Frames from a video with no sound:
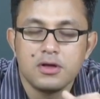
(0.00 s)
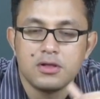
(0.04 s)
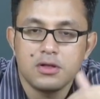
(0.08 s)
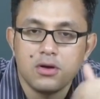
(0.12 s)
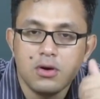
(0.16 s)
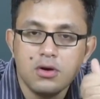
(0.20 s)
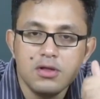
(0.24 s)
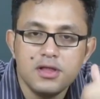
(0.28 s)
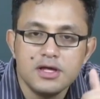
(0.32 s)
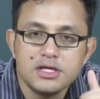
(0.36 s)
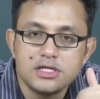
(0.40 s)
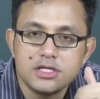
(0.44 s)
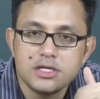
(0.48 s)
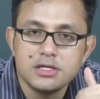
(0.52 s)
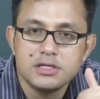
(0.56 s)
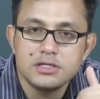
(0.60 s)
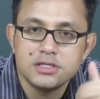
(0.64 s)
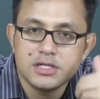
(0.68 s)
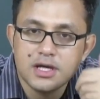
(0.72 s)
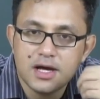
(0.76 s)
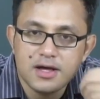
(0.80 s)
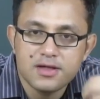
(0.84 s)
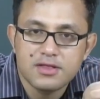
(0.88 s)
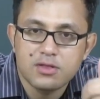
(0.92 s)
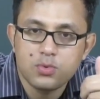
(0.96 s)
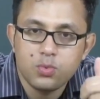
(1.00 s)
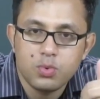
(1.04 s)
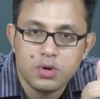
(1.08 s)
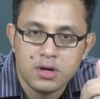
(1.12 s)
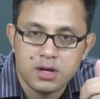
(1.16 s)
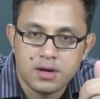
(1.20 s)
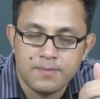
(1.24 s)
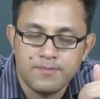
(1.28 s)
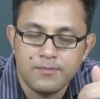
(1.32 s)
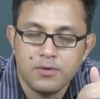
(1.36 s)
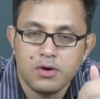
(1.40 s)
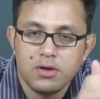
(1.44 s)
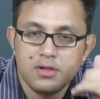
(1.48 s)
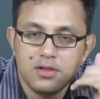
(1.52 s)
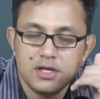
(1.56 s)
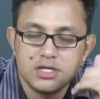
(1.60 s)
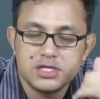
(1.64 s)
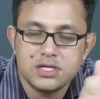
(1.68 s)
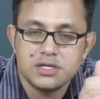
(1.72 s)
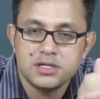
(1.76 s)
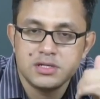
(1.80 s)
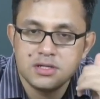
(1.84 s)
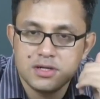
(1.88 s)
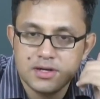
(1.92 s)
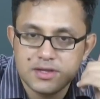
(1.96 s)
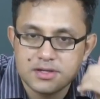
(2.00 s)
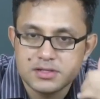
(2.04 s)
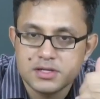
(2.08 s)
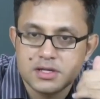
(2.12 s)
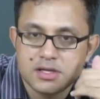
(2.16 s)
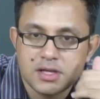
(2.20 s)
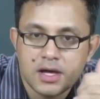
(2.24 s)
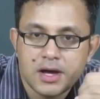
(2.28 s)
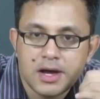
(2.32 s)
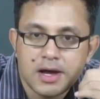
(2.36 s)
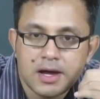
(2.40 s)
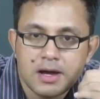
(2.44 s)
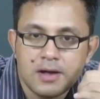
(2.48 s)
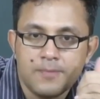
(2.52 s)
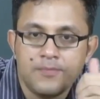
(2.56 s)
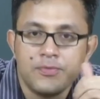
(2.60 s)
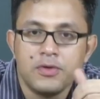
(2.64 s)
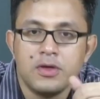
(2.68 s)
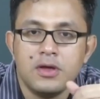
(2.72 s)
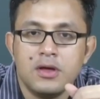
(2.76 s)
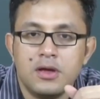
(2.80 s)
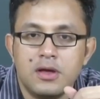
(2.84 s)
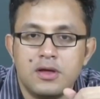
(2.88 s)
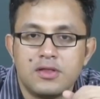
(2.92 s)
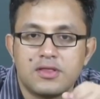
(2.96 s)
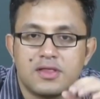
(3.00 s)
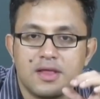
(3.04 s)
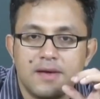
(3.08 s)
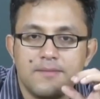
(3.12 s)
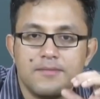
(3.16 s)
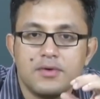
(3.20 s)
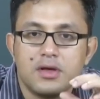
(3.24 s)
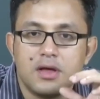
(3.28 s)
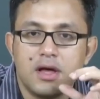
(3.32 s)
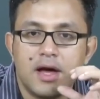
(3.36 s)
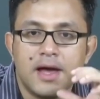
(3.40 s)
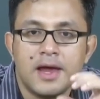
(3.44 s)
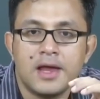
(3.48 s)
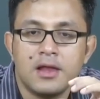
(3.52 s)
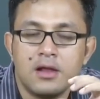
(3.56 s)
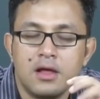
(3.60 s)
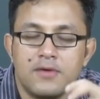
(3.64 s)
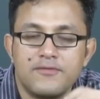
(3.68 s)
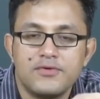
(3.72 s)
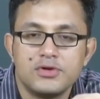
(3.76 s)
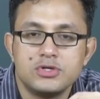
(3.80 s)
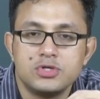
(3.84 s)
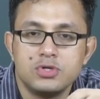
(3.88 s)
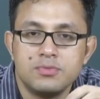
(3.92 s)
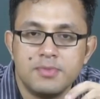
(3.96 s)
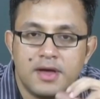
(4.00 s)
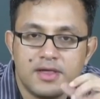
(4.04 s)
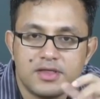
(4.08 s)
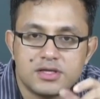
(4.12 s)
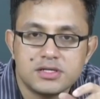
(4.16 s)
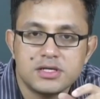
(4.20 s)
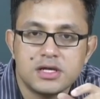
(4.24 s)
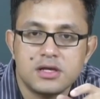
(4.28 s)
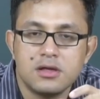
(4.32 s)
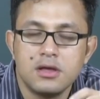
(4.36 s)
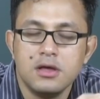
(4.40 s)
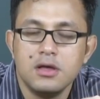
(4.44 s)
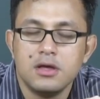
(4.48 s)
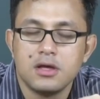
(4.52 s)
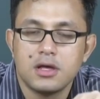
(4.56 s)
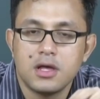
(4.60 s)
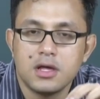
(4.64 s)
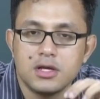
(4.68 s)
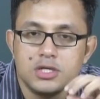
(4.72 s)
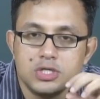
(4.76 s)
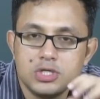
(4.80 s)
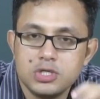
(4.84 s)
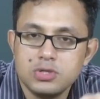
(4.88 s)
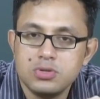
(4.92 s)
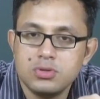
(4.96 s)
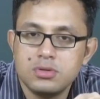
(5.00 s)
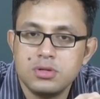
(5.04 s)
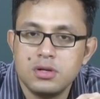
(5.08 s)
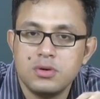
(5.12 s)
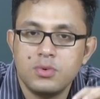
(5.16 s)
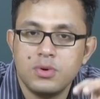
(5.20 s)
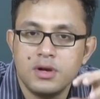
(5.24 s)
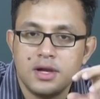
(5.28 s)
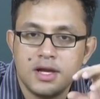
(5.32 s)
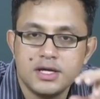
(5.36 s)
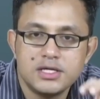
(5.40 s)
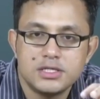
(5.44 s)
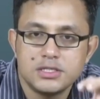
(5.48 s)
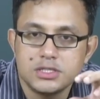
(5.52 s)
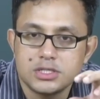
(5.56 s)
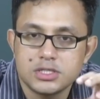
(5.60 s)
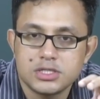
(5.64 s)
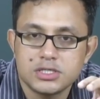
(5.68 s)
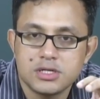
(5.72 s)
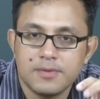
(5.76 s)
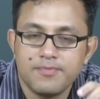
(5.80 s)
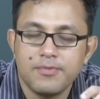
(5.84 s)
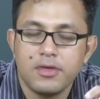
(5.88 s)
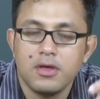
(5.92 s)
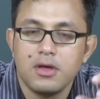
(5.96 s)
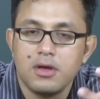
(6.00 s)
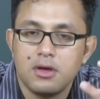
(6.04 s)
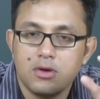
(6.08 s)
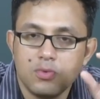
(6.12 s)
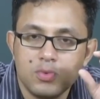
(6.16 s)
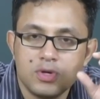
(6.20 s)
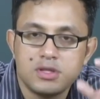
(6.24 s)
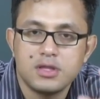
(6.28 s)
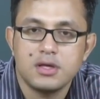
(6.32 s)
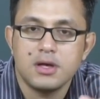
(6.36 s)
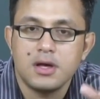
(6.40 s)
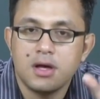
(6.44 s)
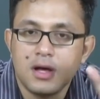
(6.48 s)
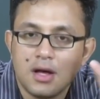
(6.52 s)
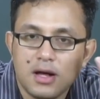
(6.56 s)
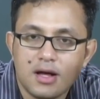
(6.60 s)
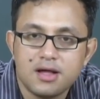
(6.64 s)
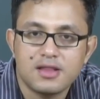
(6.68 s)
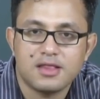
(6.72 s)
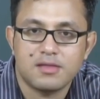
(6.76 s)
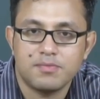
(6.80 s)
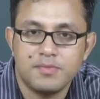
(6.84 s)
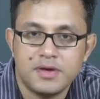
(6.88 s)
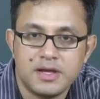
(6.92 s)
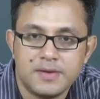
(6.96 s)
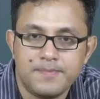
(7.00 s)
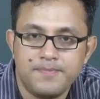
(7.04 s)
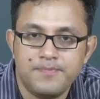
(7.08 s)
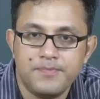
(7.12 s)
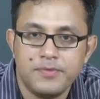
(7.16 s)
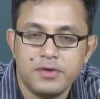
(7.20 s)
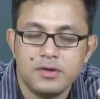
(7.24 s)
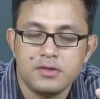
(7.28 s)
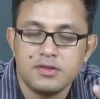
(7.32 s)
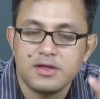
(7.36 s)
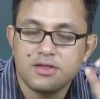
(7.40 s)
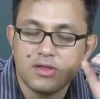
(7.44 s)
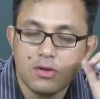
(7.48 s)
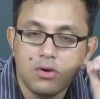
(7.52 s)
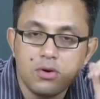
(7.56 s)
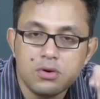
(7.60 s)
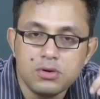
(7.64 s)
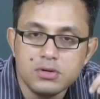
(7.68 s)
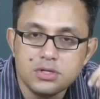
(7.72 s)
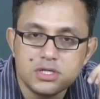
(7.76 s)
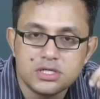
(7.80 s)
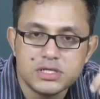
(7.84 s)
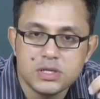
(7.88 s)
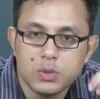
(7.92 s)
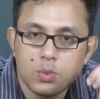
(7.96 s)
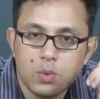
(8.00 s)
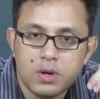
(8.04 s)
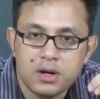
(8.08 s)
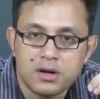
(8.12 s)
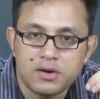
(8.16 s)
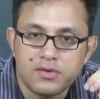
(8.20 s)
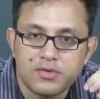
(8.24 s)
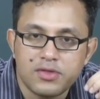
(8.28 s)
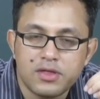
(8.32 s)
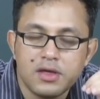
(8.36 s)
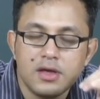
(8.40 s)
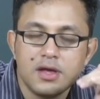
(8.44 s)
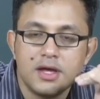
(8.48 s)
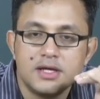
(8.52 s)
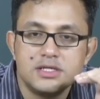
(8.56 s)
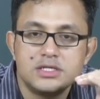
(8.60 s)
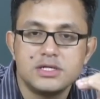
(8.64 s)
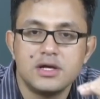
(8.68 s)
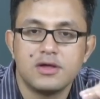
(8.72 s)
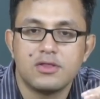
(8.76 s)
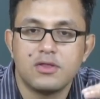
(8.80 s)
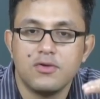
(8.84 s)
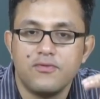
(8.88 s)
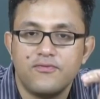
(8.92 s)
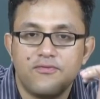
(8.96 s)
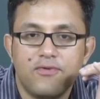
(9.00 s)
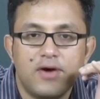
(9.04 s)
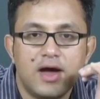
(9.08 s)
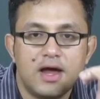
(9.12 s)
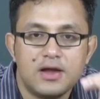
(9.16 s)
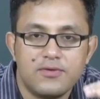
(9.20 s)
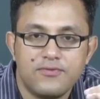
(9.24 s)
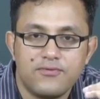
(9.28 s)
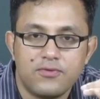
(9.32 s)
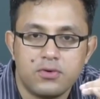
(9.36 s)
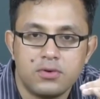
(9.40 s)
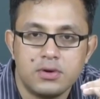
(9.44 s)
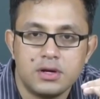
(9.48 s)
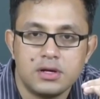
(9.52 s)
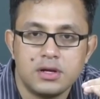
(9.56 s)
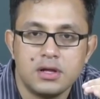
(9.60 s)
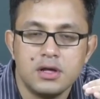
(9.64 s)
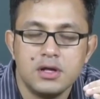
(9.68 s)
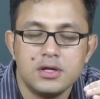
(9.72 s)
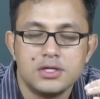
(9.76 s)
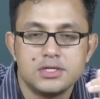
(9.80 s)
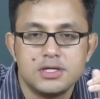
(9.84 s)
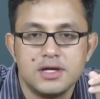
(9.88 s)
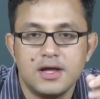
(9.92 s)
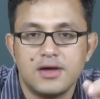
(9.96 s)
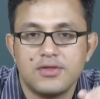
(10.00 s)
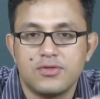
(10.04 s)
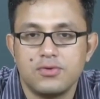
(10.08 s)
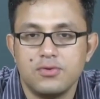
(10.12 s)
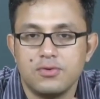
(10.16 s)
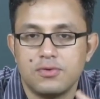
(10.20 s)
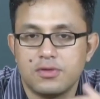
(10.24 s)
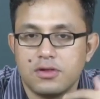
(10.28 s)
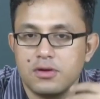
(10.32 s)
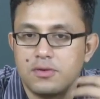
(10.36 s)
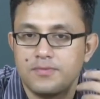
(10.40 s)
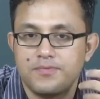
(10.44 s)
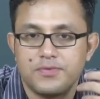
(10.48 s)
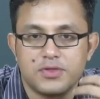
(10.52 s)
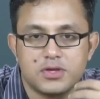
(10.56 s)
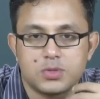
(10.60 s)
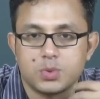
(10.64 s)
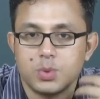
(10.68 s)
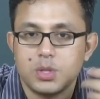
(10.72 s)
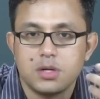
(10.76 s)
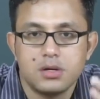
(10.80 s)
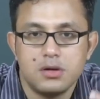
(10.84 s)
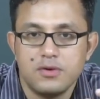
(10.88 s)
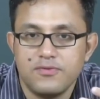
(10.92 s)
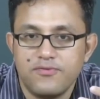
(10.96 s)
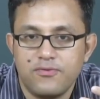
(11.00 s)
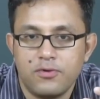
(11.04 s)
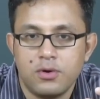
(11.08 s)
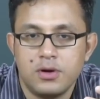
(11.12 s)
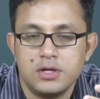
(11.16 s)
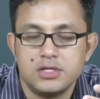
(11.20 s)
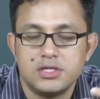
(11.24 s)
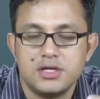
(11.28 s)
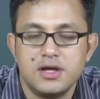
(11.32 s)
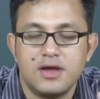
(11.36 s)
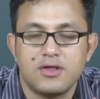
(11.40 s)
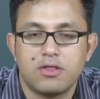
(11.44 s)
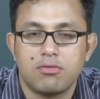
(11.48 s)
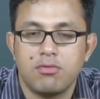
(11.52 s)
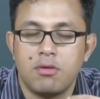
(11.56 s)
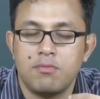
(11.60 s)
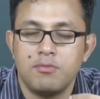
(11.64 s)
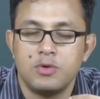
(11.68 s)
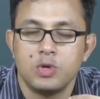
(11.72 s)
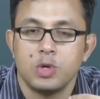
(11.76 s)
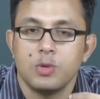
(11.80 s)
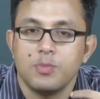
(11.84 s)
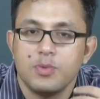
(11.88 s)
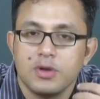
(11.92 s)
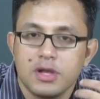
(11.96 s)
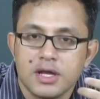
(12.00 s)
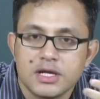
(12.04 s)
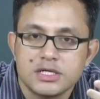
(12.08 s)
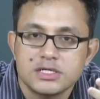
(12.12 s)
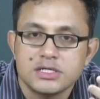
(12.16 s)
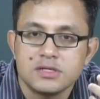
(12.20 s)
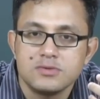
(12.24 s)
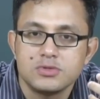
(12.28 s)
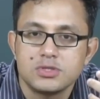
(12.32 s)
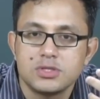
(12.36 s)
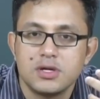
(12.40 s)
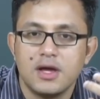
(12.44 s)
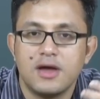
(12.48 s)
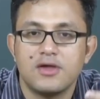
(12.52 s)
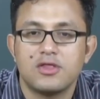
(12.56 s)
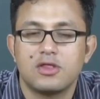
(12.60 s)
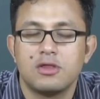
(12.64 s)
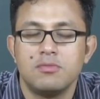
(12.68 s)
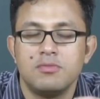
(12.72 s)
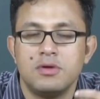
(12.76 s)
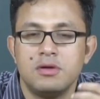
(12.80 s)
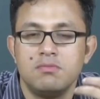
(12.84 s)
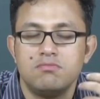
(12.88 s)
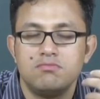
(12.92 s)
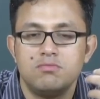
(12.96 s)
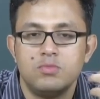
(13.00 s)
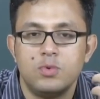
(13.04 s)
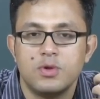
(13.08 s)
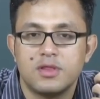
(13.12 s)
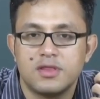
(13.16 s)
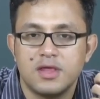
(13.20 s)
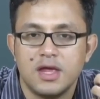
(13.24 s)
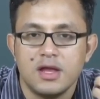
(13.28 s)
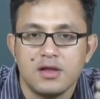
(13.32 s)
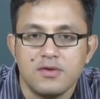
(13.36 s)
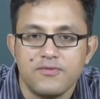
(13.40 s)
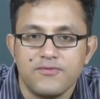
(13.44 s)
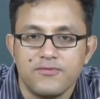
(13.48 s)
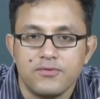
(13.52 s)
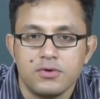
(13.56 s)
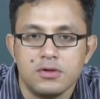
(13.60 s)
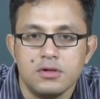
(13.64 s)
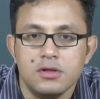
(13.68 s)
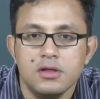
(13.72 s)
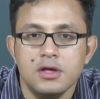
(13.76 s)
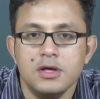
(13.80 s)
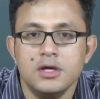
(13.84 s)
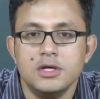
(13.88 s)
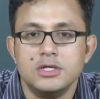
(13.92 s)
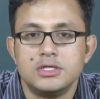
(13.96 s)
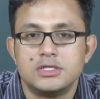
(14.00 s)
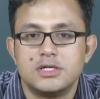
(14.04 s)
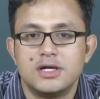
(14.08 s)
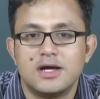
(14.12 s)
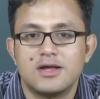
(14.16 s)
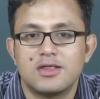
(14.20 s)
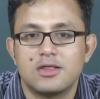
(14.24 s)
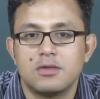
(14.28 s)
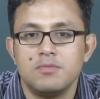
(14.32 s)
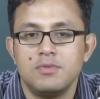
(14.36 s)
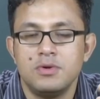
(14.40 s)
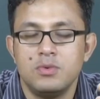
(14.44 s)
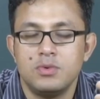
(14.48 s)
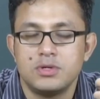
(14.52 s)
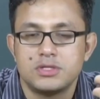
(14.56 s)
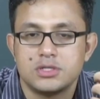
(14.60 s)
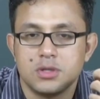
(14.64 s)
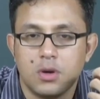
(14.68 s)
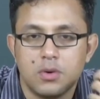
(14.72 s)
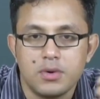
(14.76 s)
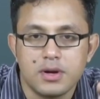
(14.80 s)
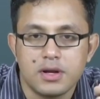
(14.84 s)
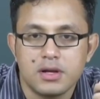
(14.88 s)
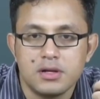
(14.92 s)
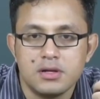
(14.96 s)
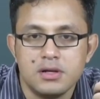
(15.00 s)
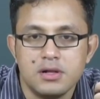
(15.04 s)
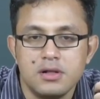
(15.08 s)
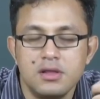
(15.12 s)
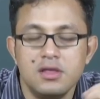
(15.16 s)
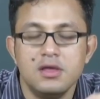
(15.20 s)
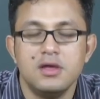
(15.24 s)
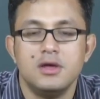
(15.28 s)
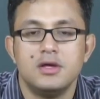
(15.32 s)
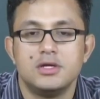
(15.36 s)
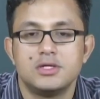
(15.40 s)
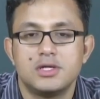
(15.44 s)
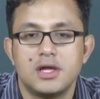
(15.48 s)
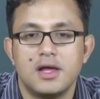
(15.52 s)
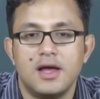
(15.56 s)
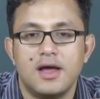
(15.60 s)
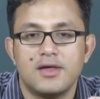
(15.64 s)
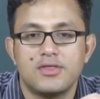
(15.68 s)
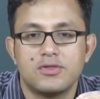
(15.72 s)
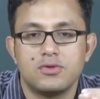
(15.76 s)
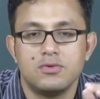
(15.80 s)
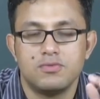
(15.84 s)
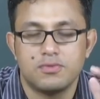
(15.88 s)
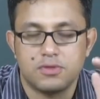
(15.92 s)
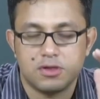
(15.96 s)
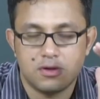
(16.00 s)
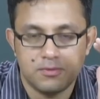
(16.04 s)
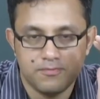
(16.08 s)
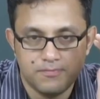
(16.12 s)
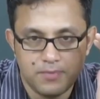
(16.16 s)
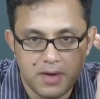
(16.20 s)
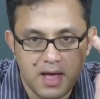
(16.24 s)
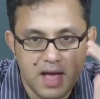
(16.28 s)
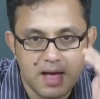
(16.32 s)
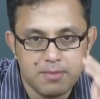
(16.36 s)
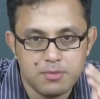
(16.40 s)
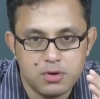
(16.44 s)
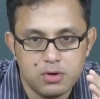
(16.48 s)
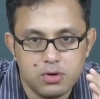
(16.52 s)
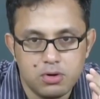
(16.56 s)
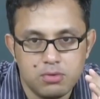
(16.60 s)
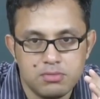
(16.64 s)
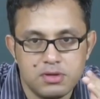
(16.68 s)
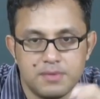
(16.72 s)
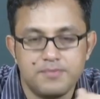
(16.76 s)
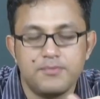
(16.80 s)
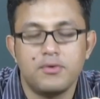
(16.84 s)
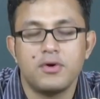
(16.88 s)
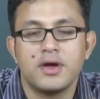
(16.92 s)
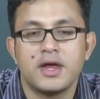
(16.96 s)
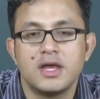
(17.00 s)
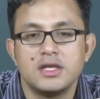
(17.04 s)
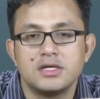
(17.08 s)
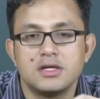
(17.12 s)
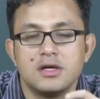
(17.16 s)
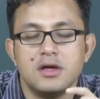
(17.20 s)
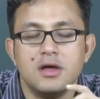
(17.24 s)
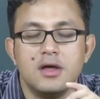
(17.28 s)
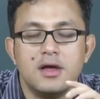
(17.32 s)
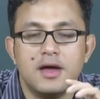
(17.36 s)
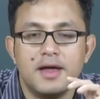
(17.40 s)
Now, all that she does want, all that she does desire is some kind of a domestic conjugal relationship with her husband. That's all she wants. And she has to fight for it. She has to sort of struggle for it. She has to be manipulative. She has to be resentful. She has to be rhetorical. She has to sort of hammer home the point.